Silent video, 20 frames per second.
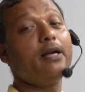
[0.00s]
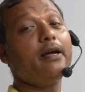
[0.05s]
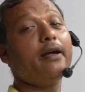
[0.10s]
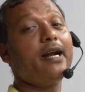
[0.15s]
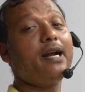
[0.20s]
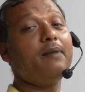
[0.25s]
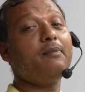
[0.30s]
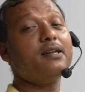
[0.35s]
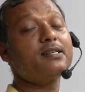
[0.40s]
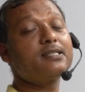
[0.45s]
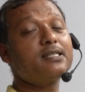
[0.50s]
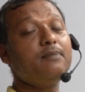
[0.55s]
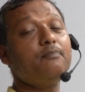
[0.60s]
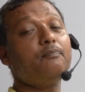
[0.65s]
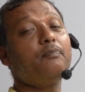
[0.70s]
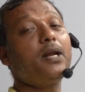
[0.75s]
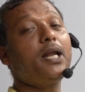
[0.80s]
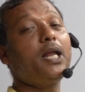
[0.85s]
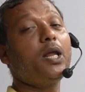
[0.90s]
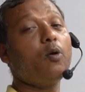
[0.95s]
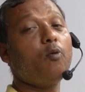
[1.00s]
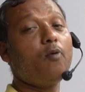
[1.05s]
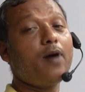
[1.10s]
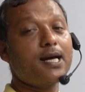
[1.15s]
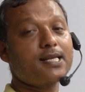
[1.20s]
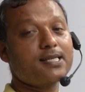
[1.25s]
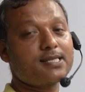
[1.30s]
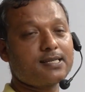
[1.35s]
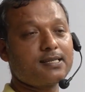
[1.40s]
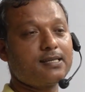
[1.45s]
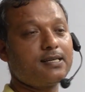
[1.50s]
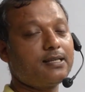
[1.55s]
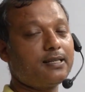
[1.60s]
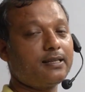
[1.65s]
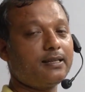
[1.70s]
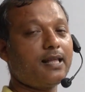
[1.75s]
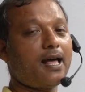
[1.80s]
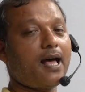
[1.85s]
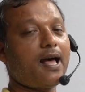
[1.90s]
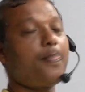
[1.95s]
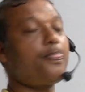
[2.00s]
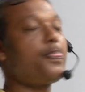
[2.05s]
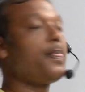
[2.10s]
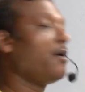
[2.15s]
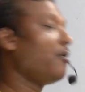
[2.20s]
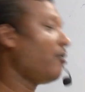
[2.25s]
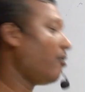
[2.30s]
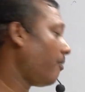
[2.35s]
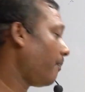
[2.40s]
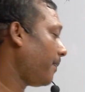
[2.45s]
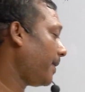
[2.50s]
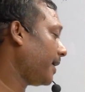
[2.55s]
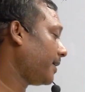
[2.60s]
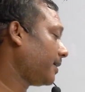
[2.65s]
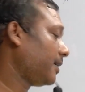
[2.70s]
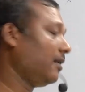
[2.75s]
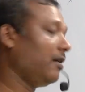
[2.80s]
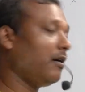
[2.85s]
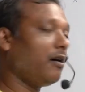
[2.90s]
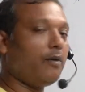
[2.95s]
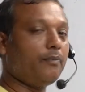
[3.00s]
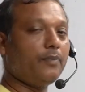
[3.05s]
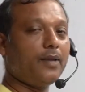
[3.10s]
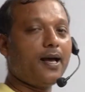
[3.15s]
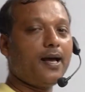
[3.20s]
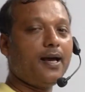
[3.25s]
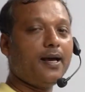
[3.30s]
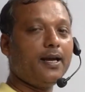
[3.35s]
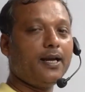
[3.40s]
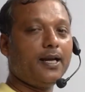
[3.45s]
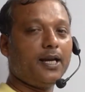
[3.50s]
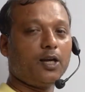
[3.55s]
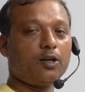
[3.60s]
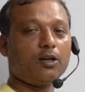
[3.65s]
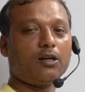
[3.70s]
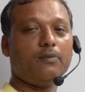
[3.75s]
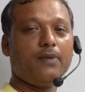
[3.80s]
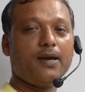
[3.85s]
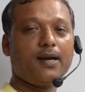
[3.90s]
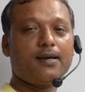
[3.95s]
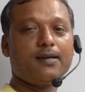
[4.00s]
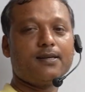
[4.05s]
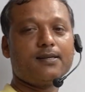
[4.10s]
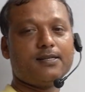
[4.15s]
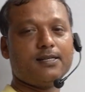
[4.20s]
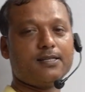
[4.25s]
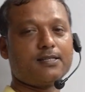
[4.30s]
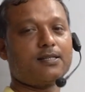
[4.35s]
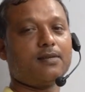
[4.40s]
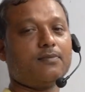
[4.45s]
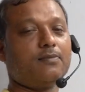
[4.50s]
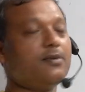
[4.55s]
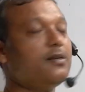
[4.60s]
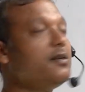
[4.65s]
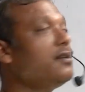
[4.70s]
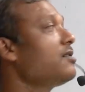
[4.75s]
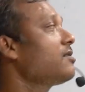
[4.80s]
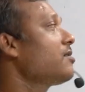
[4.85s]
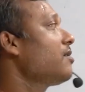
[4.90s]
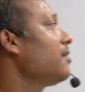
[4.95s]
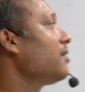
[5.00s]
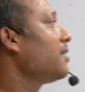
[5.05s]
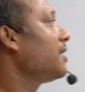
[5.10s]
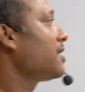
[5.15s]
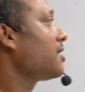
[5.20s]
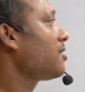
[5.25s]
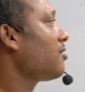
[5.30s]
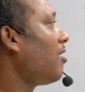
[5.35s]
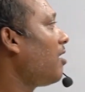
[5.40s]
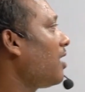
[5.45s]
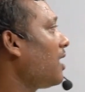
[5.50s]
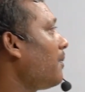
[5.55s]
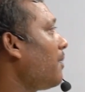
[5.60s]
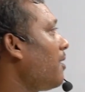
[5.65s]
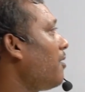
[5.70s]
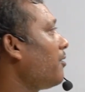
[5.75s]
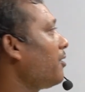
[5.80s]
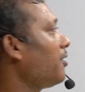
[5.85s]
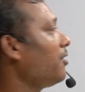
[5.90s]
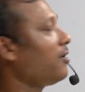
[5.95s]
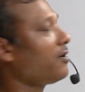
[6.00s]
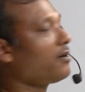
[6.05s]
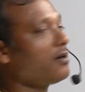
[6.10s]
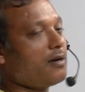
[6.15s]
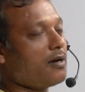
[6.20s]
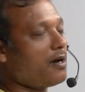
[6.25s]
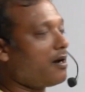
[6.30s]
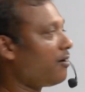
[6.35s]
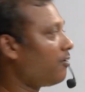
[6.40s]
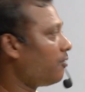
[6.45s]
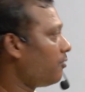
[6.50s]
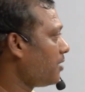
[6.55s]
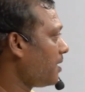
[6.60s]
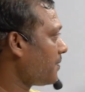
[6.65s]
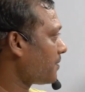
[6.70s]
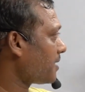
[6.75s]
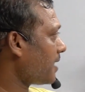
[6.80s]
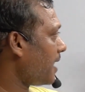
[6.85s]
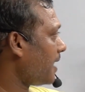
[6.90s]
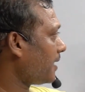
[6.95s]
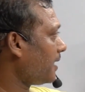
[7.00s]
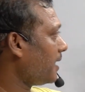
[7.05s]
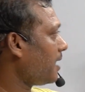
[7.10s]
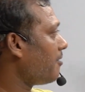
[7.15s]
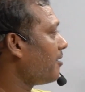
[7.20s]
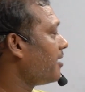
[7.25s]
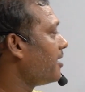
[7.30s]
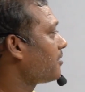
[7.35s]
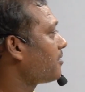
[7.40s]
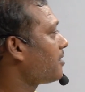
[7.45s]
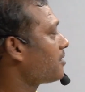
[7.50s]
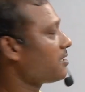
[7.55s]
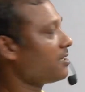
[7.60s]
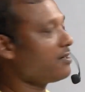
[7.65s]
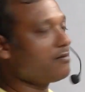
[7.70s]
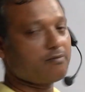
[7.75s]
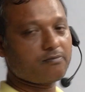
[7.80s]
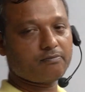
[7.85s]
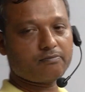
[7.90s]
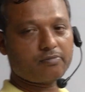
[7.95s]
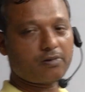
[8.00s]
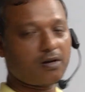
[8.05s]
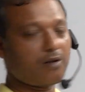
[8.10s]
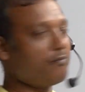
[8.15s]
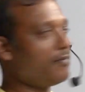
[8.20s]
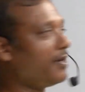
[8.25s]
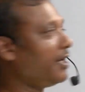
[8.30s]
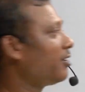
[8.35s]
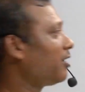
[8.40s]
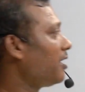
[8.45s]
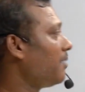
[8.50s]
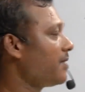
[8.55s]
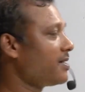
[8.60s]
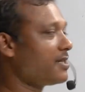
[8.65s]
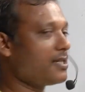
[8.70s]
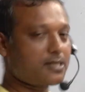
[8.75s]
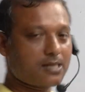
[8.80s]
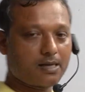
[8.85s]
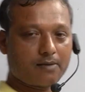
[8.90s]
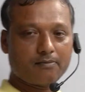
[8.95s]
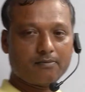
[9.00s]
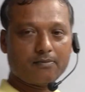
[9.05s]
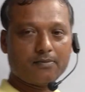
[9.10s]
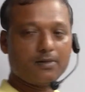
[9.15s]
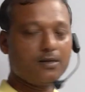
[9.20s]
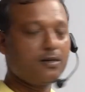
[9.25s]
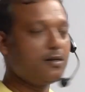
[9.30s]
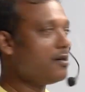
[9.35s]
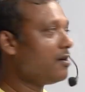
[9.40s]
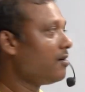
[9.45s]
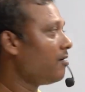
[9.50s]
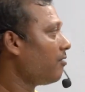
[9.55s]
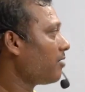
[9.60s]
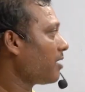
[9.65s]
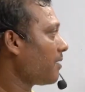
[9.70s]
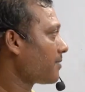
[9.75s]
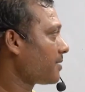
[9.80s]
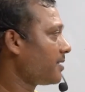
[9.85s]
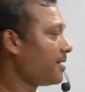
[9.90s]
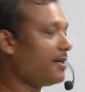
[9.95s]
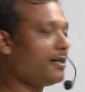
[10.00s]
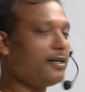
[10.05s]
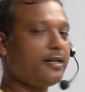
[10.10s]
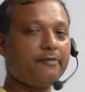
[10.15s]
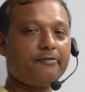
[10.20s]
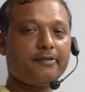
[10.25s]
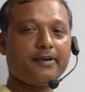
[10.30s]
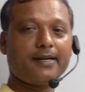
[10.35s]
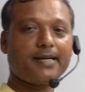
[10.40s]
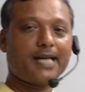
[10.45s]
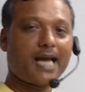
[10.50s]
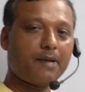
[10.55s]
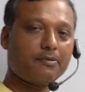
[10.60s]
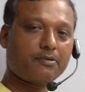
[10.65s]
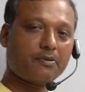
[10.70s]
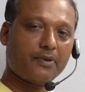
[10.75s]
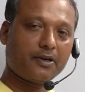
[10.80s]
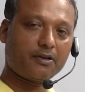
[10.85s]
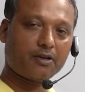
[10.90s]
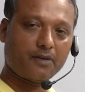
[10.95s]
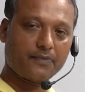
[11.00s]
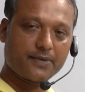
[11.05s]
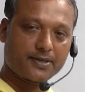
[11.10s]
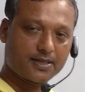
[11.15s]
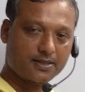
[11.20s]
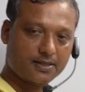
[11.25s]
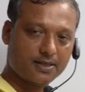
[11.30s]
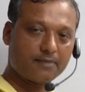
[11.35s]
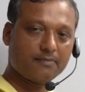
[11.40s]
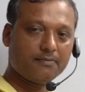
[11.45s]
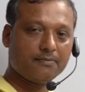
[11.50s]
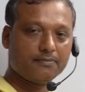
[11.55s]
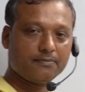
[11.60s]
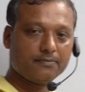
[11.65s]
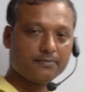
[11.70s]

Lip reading: It will simply watch the operation of the economic system. So this is all about we have started our discussion from economic system. We have seen different types of economic system.